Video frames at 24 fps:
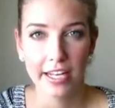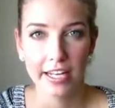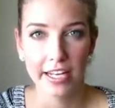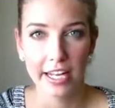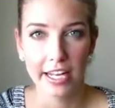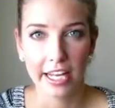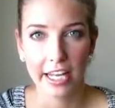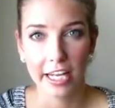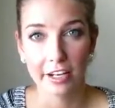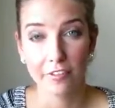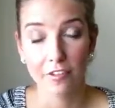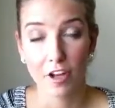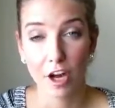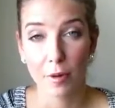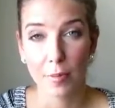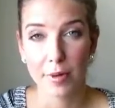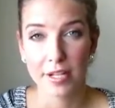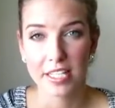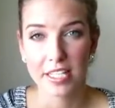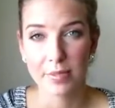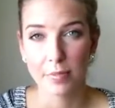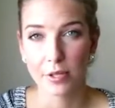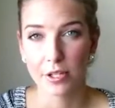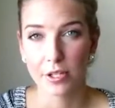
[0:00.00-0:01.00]
negative
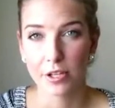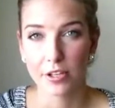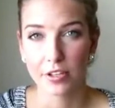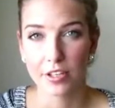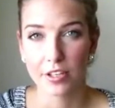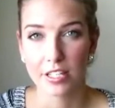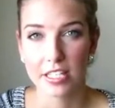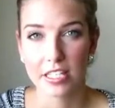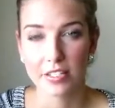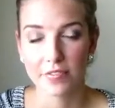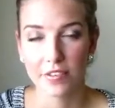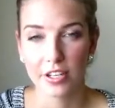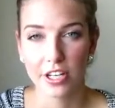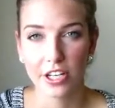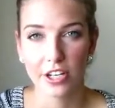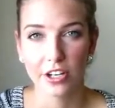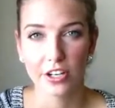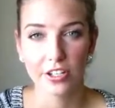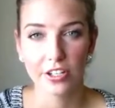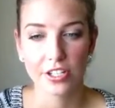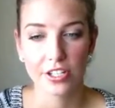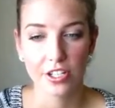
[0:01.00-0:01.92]
comments below this video.